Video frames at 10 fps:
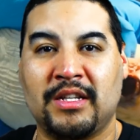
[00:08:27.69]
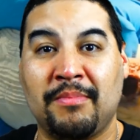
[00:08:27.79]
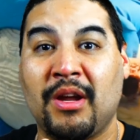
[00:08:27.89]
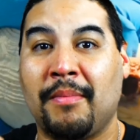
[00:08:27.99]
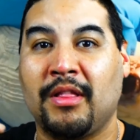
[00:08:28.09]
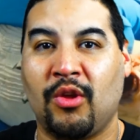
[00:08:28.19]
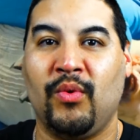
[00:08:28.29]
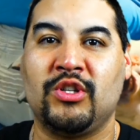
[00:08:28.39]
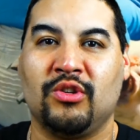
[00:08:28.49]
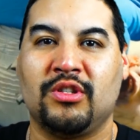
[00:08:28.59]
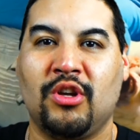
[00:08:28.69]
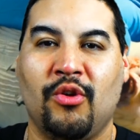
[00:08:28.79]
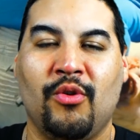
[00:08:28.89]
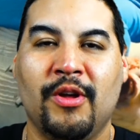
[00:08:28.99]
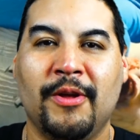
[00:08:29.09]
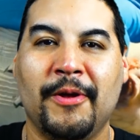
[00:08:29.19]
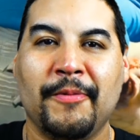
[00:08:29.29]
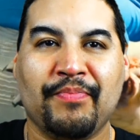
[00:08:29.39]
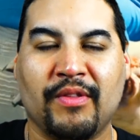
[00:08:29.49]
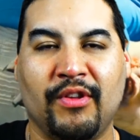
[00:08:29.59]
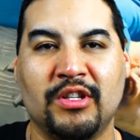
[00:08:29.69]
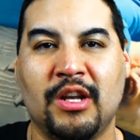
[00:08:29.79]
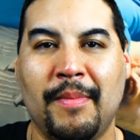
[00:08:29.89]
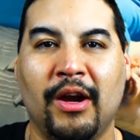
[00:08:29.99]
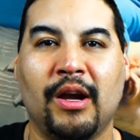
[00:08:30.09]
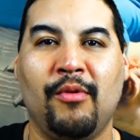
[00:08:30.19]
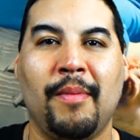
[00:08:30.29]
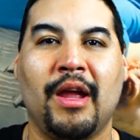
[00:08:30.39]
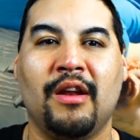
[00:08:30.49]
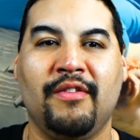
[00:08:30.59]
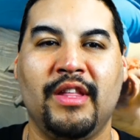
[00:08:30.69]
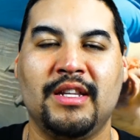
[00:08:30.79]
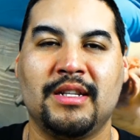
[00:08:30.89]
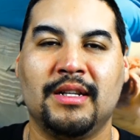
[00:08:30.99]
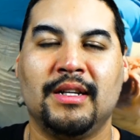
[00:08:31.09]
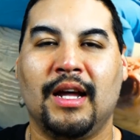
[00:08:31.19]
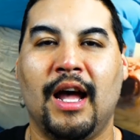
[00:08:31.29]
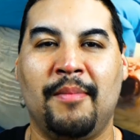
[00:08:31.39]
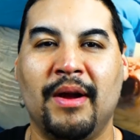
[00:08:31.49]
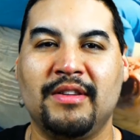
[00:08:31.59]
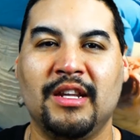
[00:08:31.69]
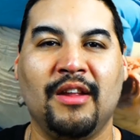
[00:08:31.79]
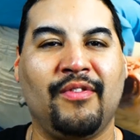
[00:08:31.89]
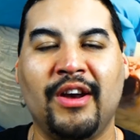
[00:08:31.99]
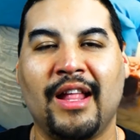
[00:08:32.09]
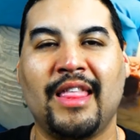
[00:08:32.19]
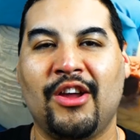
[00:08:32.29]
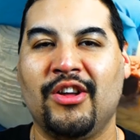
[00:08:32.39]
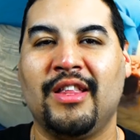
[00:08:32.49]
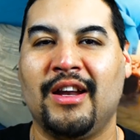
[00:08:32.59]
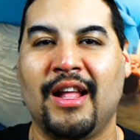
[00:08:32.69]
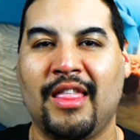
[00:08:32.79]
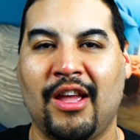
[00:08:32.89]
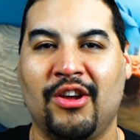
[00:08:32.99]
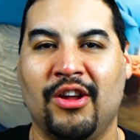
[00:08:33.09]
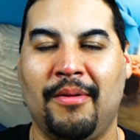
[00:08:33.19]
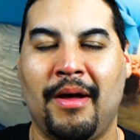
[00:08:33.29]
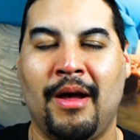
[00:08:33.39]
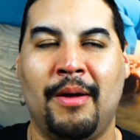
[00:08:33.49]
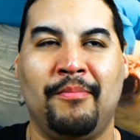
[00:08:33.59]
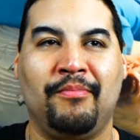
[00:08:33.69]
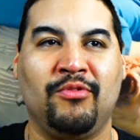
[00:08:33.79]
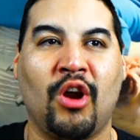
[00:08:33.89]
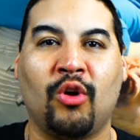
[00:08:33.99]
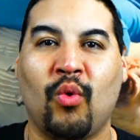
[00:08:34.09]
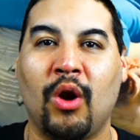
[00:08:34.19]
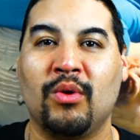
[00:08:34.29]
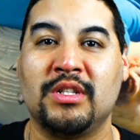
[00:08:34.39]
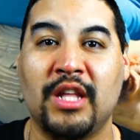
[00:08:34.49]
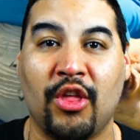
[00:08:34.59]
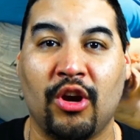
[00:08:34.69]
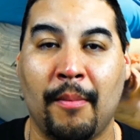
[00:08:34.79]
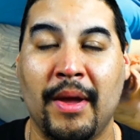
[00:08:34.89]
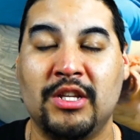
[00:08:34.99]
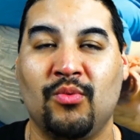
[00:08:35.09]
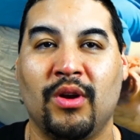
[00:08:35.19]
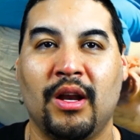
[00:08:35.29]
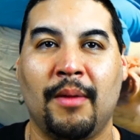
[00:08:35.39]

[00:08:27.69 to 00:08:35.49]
I'm talking about the originals. So if there's an American remake any of these, I might have seen it. If they're not that good, they're not that good. Um, Dark Water was another amazing one.